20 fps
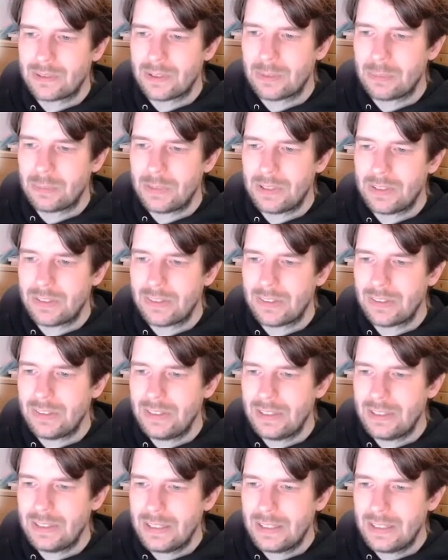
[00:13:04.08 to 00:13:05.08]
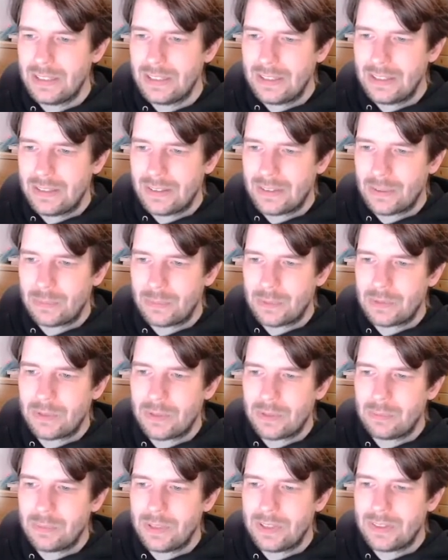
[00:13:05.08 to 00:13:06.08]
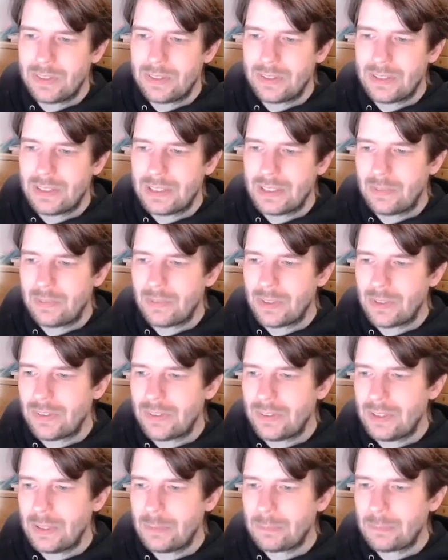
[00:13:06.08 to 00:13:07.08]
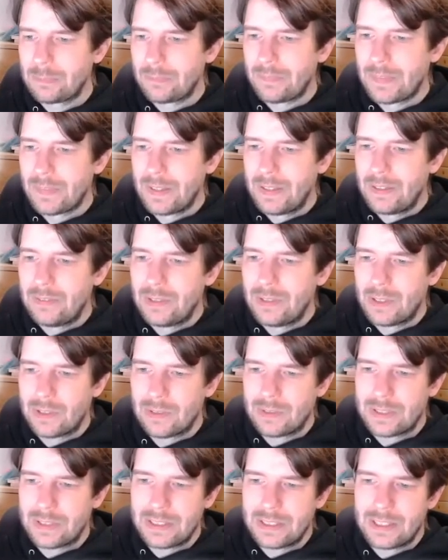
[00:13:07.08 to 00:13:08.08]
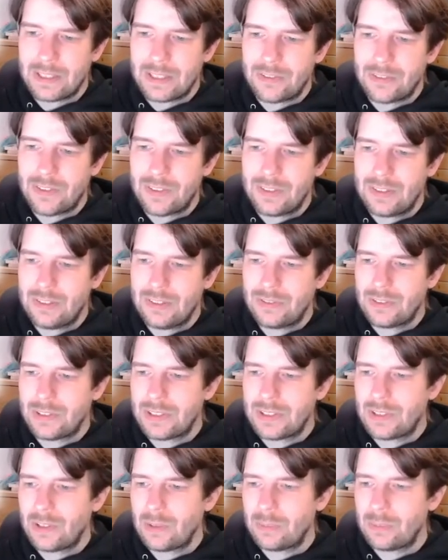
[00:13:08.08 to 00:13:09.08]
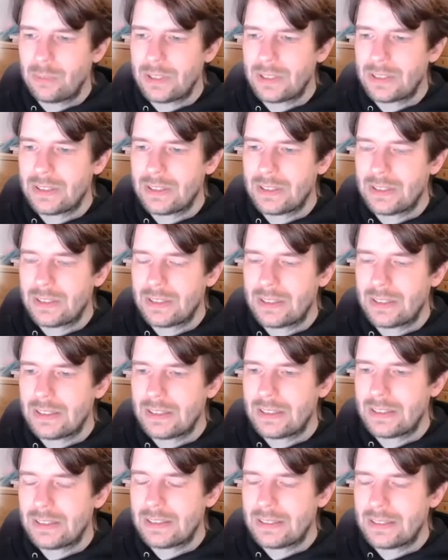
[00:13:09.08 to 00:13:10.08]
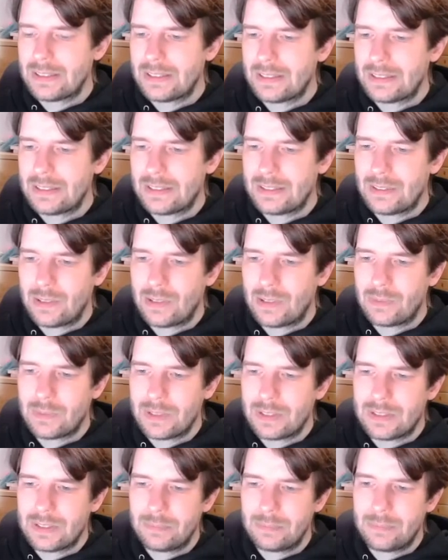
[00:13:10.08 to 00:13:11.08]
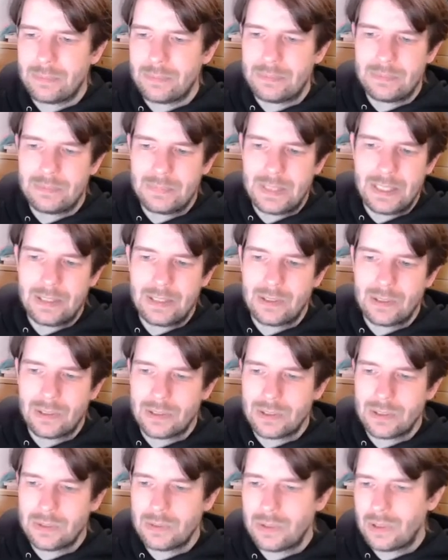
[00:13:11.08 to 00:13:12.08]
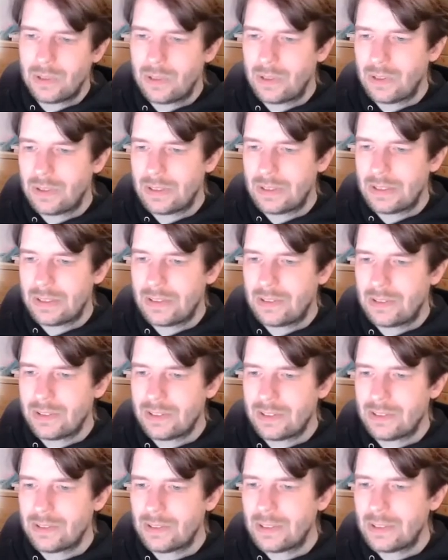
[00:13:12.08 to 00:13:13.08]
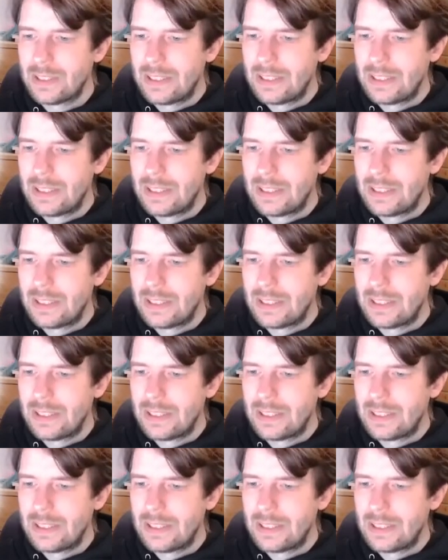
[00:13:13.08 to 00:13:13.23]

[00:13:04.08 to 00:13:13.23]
the BSC. So between BSC and MSC, we already have 64 kilobit uh, uh, normal A law, U law uh, audio